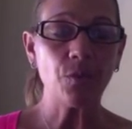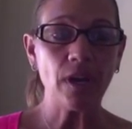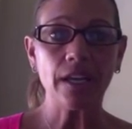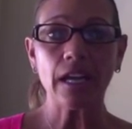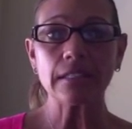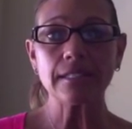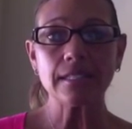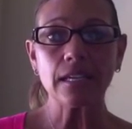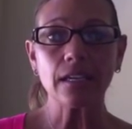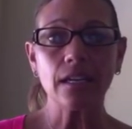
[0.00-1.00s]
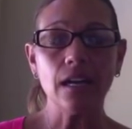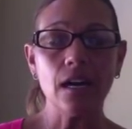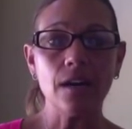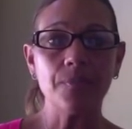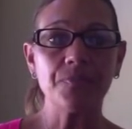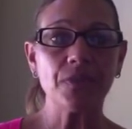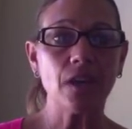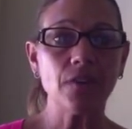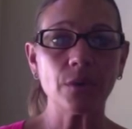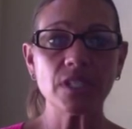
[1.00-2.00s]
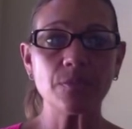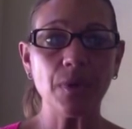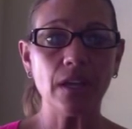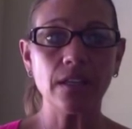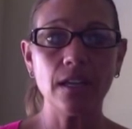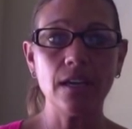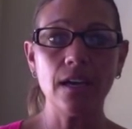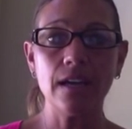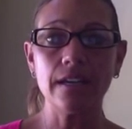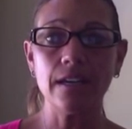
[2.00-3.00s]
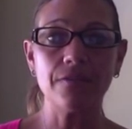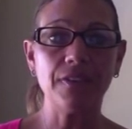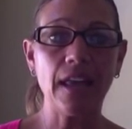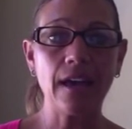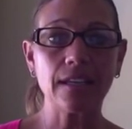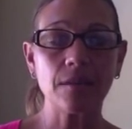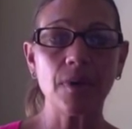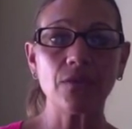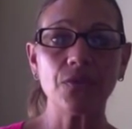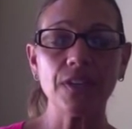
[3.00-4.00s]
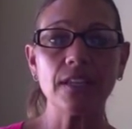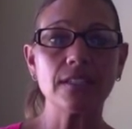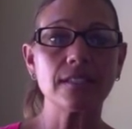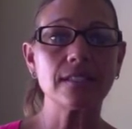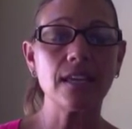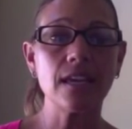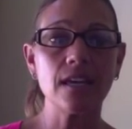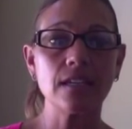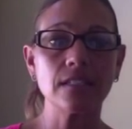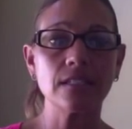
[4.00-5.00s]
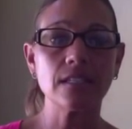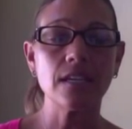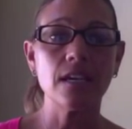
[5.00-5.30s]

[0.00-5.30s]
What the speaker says: When I got sick, I've always been a fanatic about fitness, and